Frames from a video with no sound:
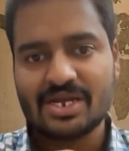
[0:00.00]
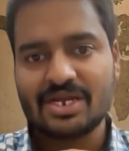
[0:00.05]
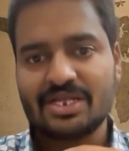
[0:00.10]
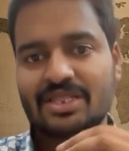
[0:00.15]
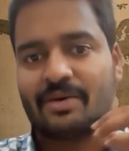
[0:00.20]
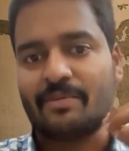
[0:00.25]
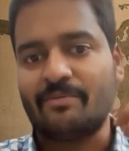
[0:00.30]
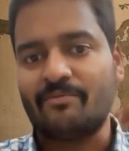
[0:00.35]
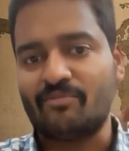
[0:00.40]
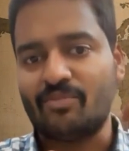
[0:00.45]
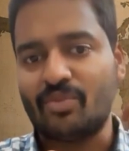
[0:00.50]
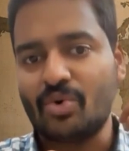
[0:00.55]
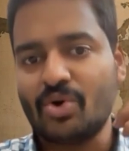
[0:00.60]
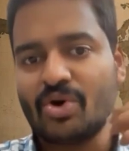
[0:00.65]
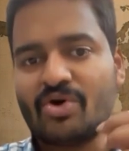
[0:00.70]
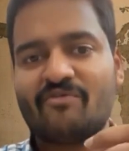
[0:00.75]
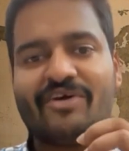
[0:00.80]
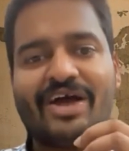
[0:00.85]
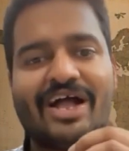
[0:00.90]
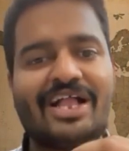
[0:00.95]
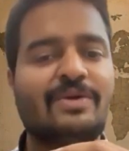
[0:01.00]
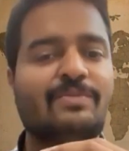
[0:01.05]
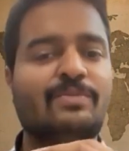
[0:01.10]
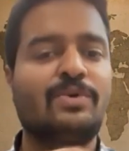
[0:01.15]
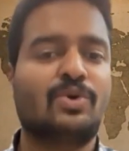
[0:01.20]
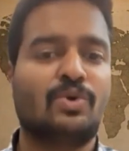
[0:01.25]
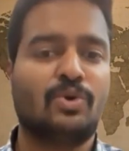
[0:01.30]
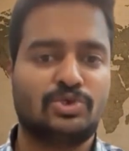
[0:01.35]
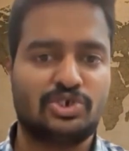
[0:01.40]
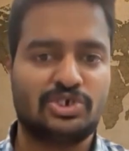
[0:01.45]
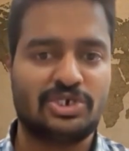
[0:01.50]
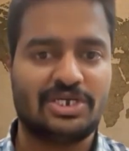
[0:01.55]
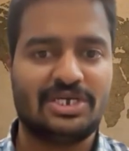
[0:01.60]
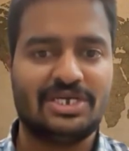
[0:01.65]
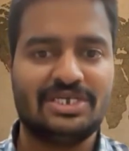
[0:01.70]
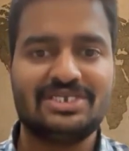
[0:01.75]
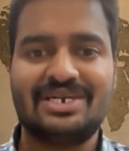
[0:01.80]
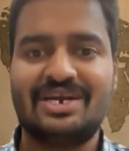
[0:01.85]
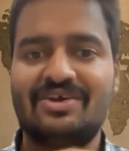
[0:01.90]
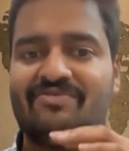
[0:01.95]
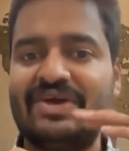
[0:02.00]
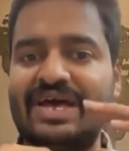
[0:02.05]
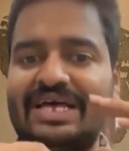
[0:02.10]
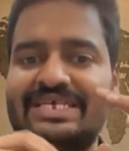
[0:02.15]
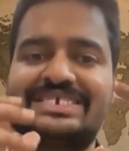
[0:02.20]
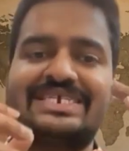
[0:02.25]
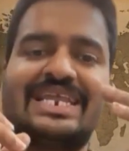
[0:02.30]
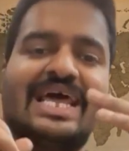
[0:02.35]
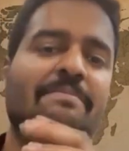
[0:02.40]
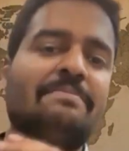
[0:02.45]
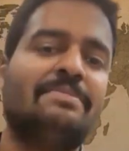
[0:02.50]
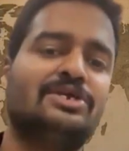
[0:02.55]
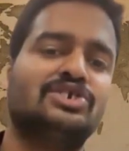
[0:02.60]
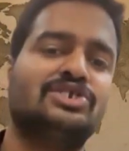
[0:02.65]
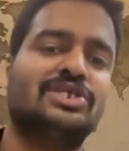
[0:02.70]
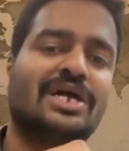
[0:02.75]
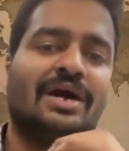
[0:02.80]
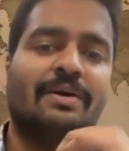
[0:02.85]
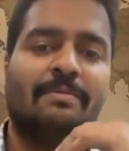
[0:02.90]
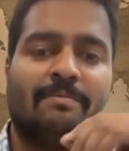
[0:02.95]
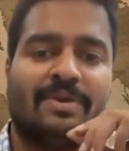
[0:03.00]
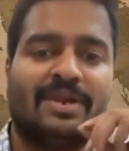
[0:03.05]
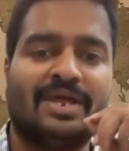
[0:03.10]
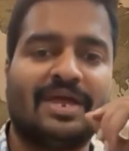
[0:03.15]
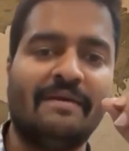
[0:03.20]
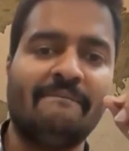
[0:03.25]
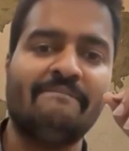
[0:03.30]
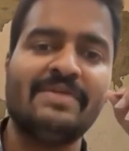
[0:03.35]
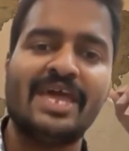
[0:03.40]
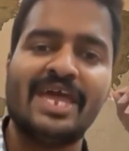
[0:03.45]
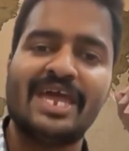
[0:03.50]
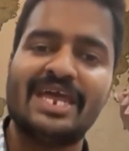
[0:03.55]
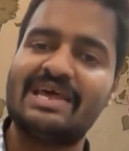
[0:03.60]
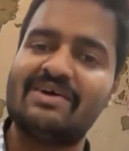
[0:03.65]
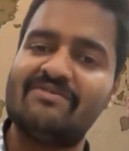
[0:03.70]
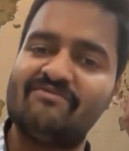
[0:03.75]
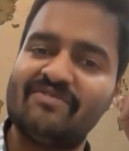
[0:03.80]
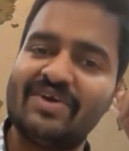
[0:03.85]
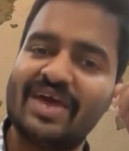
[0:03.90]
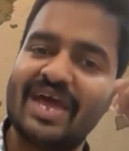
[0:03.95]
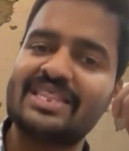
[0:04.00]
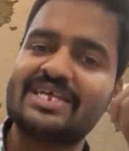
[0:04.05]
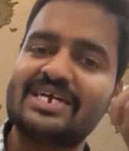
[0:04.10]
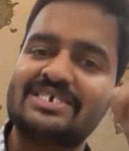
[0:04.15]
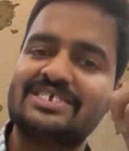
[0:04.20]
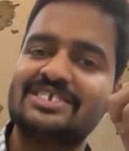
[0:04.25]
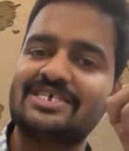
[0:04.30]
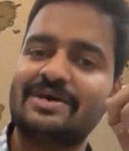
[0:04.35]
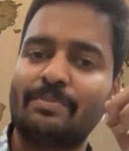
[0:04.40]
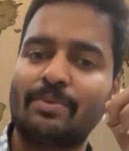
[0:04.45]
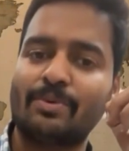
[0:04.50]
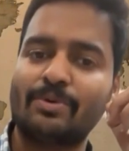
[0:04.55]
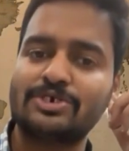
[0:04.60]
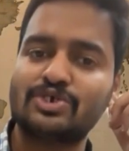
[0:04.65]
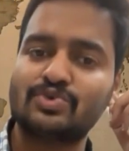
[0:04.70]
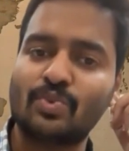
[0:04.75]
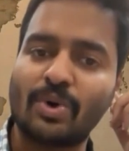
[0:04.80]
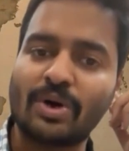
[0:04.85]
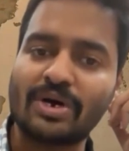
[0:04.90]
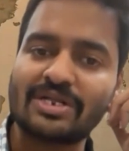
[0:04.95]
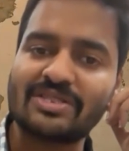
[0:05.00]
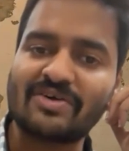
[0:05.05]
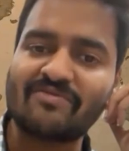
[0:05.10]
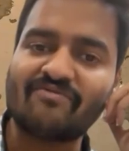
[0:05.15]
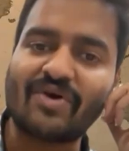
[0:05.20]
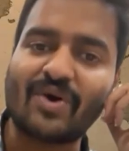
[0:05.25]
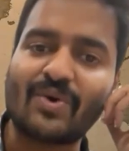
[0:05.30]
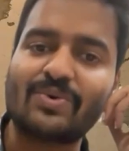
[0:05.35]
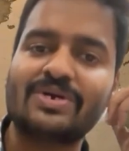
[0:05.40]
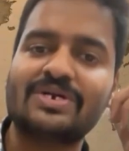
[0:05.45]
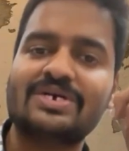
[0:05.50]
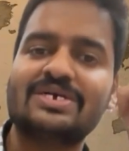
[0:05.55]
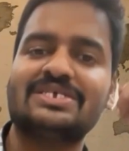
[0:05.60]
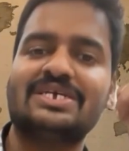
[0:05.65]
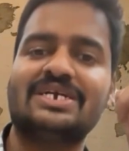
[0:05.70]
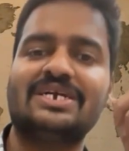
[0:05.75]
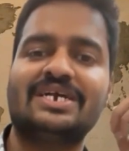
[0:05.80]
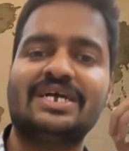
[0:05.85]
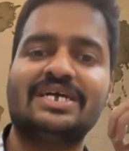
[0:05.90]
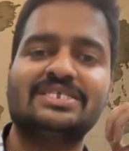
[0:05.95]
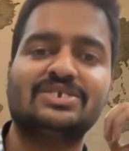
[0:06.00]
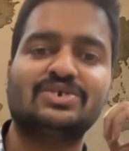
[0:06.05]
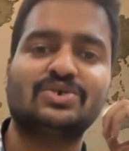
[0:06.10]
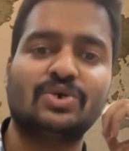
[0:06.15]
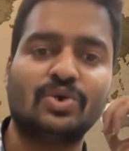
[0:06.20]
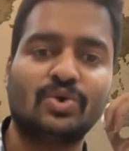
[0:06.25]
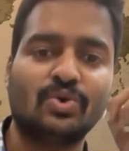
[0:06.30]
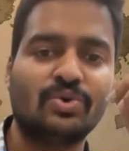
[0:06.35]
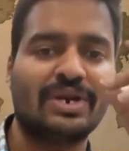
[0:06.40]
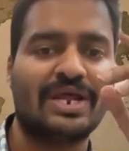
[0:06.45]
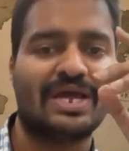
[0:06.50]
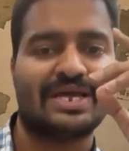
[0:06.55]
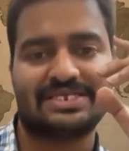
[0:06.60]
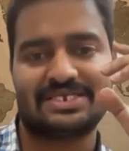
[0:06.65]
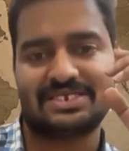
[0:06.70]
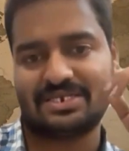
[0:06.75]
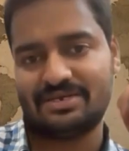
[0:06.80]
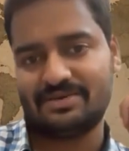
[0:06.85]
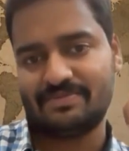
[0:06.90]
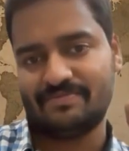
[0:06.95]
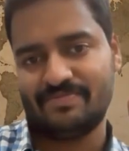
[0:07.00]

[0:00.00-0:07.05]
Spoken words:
The more valuable question is, did we establish the company in a way that supports what the founders intends to do next?